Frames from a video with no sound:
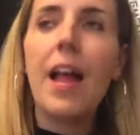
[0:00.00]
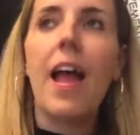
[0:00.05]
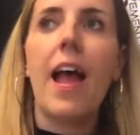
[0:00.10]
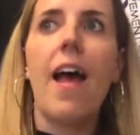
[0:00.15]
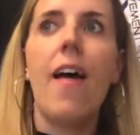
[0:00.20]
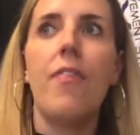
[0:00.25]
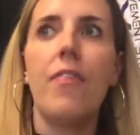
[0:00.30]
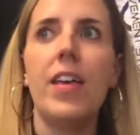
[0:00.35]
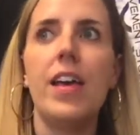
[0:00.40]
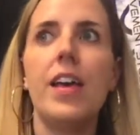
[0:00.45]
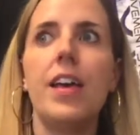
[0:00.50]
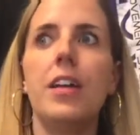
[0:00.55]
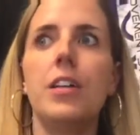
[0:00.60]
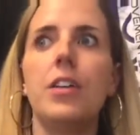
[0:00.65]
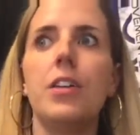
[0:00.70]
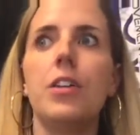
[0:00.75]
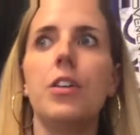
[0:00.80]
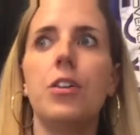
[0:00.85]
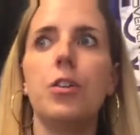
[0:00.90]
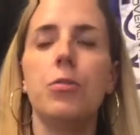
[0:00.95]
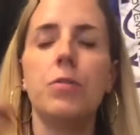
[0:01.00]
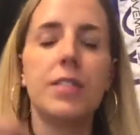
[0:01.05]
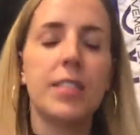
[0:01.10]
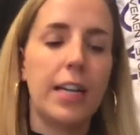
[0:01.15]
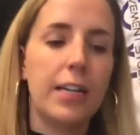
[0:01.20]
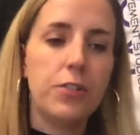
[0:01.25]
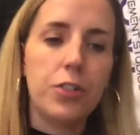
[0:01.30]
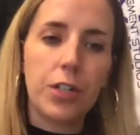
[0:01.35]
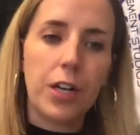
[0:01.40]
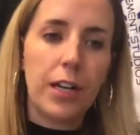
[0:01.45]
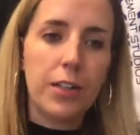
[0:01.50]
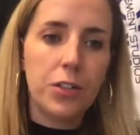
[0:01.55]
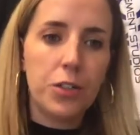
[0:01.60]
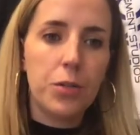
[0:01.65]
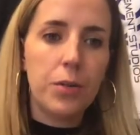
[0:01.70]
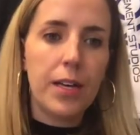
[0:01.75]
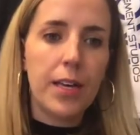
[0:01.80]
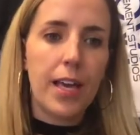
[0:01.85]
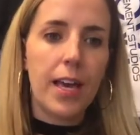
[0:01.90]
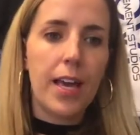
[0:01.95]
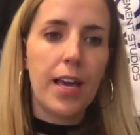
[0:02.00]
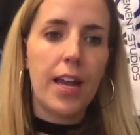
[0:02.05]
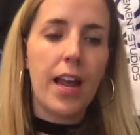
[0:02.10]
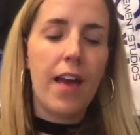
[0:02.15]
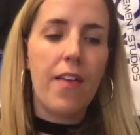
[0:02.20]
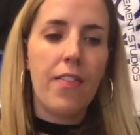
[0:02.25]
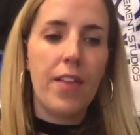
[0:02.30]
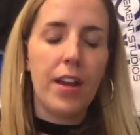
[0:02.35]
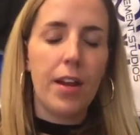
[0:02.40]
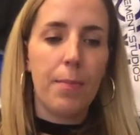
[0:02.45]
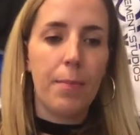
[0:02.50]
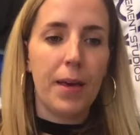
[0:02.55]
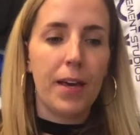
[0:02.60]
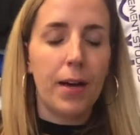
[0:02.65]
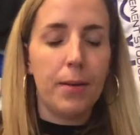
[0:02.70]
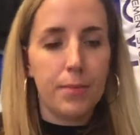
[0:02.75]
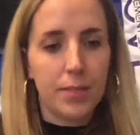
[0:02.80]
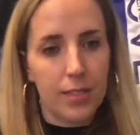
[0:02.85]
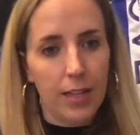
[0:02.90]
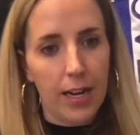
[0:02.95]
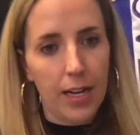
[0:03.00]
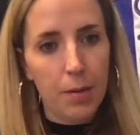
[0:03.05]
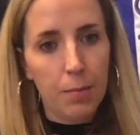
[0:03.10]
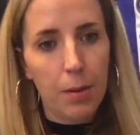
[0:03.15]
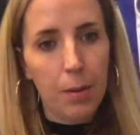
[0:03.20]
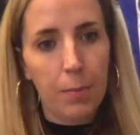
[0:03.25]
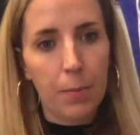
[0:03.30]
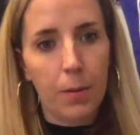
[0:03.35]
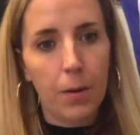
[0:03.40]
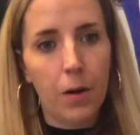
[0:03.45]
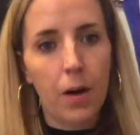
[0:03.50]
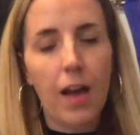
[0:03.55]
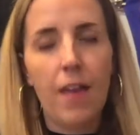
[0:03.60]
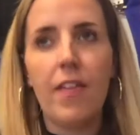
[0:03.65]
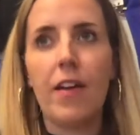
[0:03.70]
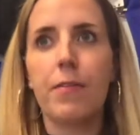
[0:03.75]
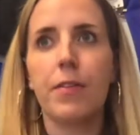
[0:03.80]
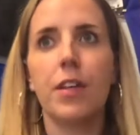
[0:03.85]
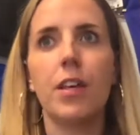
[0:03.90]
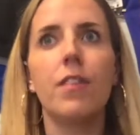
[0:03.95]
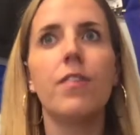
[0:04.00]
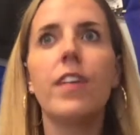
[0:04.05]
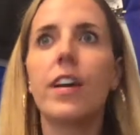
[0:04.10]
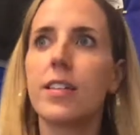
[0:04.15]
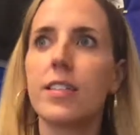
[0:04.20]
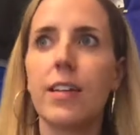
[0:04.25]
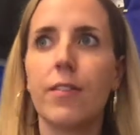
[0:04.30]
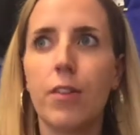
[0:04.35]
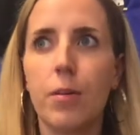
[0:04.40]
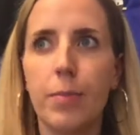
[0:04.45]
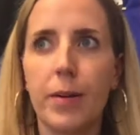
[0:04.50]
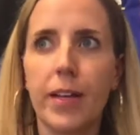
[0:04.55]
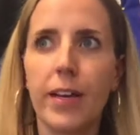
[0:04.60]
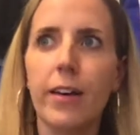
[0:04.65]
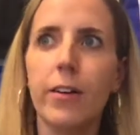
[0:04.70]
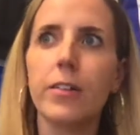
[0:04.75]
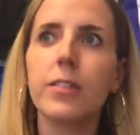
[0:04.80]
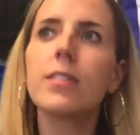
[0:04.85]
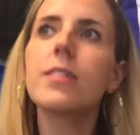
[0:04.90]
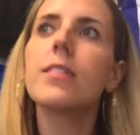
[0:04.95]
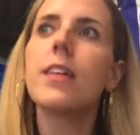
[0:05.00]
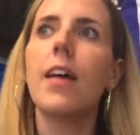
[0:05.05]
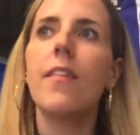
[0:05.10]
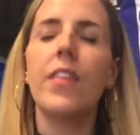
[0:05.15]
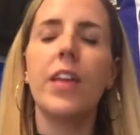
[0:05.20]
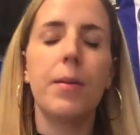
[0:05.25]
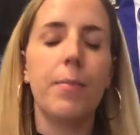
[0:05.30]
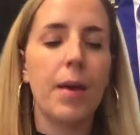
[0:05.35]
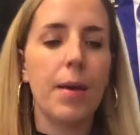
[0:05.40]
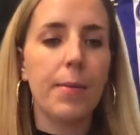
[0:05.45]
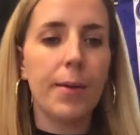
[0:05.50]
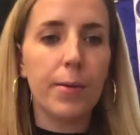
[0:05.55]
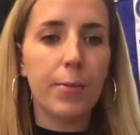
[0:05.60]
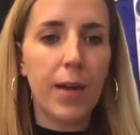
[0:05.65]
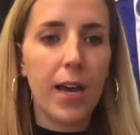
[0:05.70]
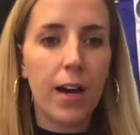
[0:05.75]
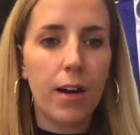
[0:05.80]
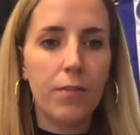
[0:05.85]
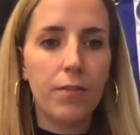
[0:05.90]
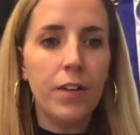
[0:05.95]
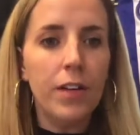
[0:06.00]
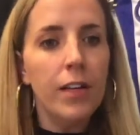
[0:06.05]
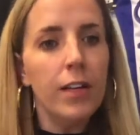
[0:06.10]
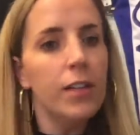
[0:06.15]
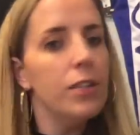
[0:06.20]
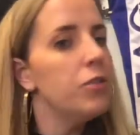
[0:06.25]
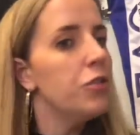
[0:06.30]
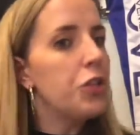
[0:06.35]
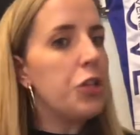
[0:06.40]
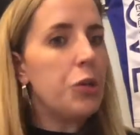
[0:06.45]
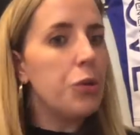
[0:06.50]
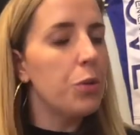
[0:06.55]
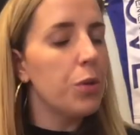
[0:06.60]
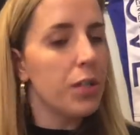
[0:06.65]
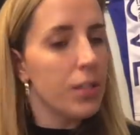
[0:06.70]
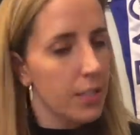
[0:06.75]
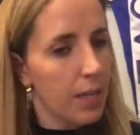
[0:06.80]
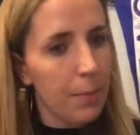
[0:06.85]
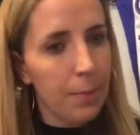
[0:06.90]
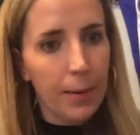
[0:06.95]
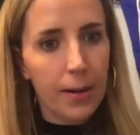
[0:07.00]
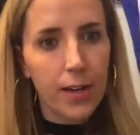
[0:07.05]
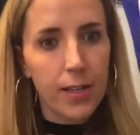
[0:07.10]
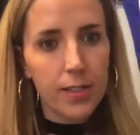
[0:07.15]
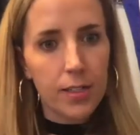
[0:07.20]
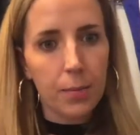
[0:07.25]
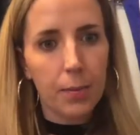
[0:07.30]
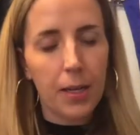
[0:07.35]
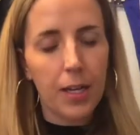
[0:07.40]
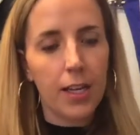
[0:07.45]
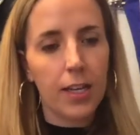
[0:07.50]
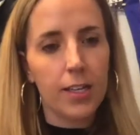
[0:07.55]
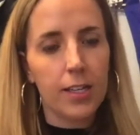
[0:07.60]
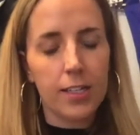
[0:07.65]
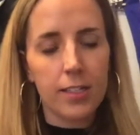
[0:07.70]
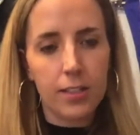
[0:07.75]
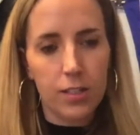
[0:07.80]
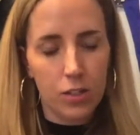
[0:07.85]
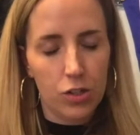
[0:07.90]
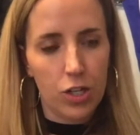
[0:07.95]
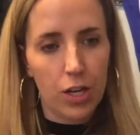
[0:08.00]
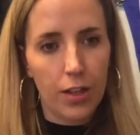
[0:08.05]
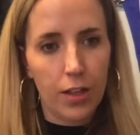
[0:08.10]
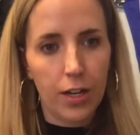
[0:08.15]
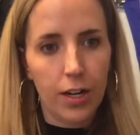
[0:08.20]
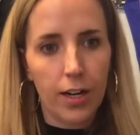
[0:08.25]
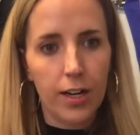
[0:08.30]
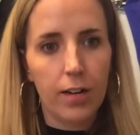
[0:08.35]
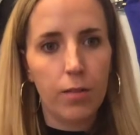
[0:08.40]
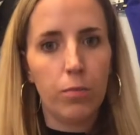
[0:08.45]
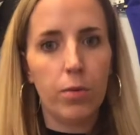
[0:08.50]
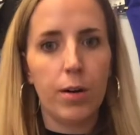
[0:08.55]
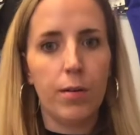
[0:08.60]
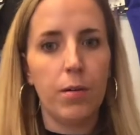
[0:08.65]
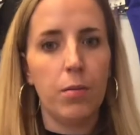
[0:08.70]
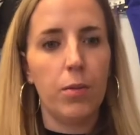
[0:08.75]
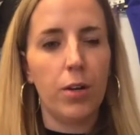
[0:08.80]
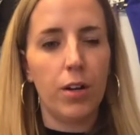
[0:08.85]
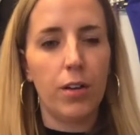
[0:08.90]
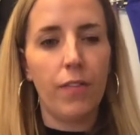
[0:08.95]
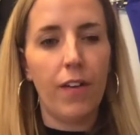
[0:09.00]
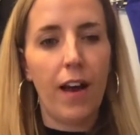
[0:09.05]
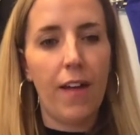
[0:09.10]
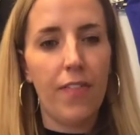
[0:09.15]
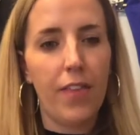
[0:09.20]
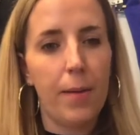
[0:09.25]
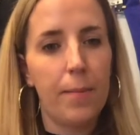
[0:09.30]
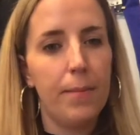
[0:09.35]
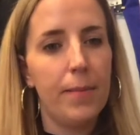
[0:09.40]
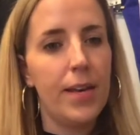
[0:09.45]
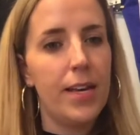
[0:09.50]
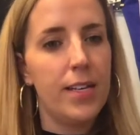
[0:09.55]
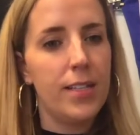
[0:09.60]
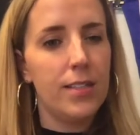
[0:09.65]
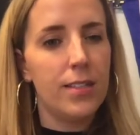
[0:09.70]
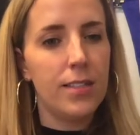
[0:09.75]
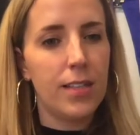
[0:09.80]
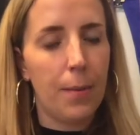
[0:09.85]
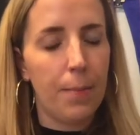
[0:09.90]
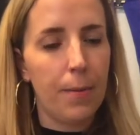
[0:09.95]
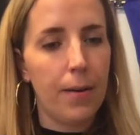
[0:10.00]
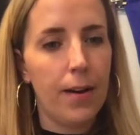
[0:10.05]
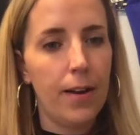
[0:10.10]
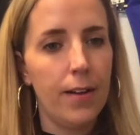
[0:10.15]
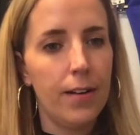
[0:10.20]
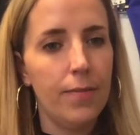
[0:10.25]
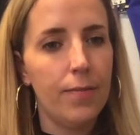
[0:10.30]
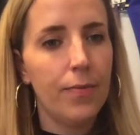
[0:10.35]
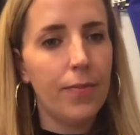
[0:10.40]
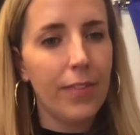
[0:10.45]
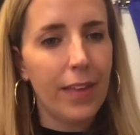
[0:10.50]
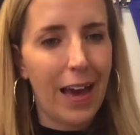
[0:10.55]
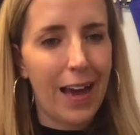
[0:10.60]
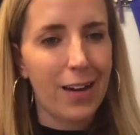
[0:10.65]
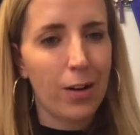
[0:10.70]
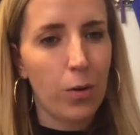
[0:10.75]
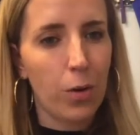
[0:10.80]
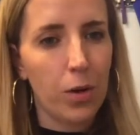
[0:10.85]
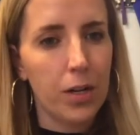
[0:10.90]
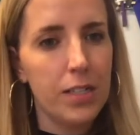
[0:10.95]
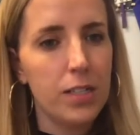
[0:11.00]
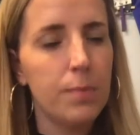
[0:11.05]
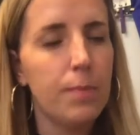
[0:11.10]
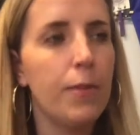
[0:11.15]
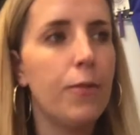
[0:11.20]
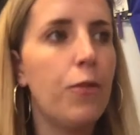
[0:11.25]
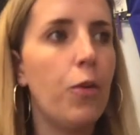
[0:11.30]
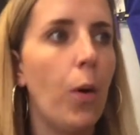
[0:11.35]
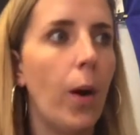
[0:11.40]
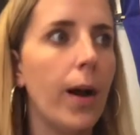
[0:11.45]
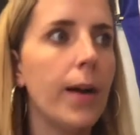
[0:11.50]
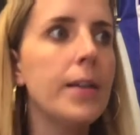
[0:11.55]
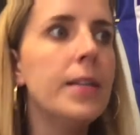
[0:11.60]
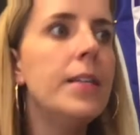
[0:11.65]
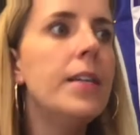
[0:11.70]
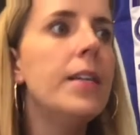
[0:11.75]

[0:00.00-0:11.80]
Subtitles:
and then you decide you're not doing it, and then it becomes 9 people, and that really affects everybody else. And then maybe we have 2 contemporaries competing against each other where we would have had them in separate categories before.